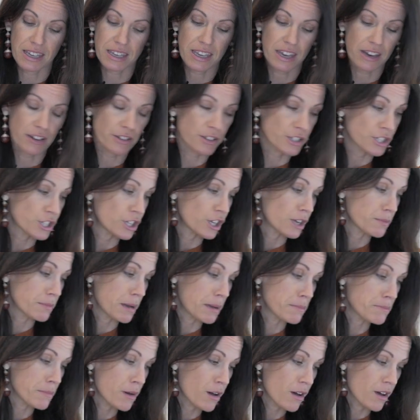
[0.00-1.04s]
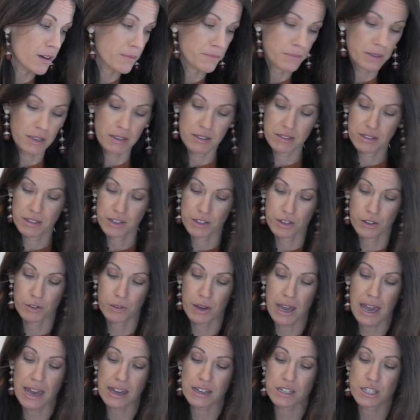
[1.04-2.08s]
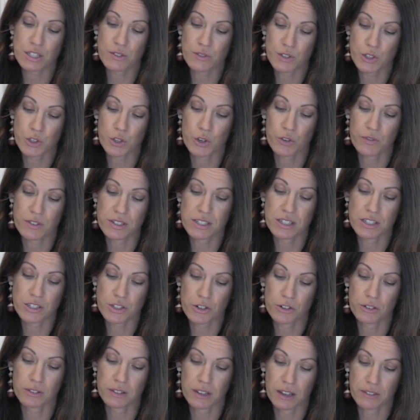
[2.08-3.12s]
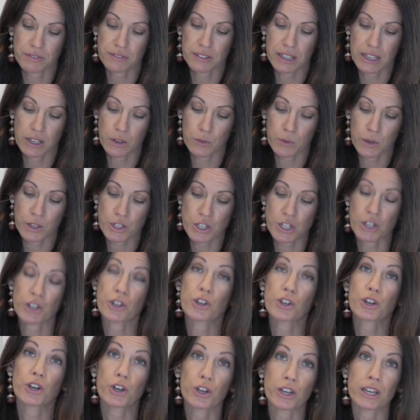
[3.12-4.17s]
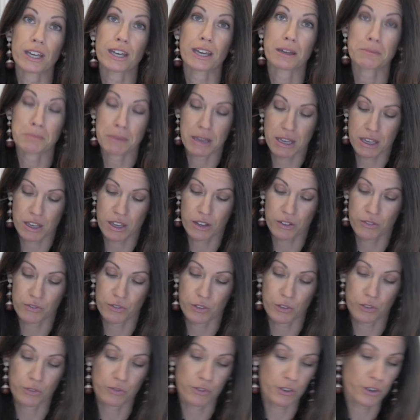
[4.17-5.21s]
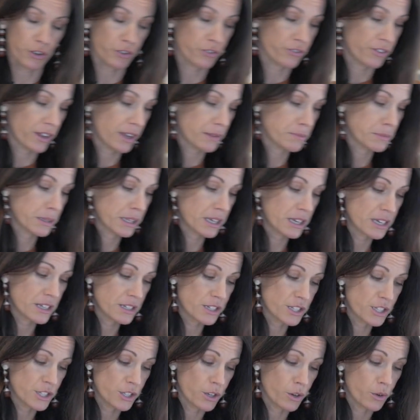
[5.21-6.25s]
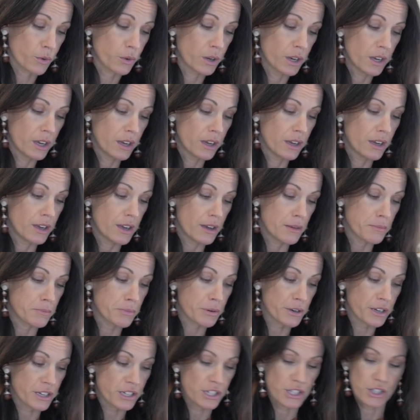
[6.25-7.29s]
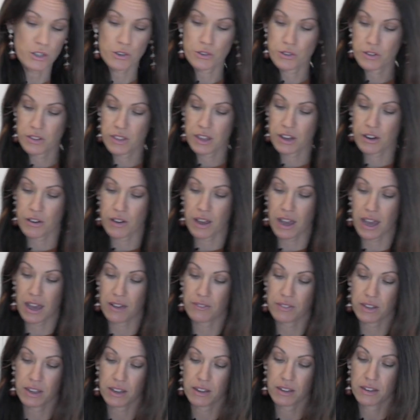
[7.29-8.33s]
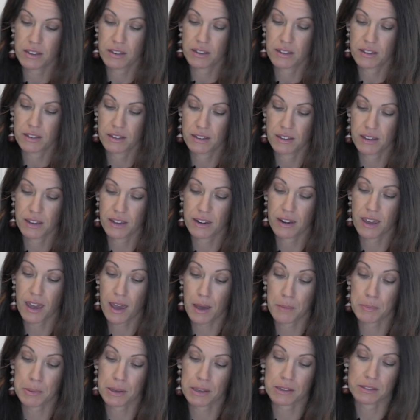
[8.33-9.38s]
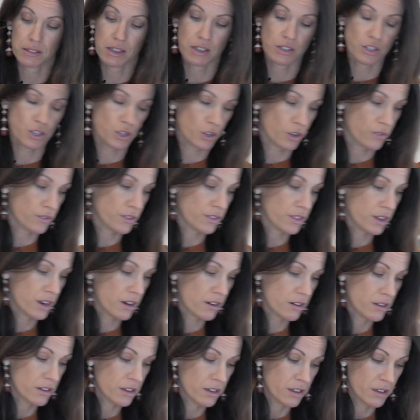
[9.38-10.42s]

guarantee you, my mom, you know, acts of service is her love language, and cooking and making food for her family is. So pretty certain they're having an epic lunch over there.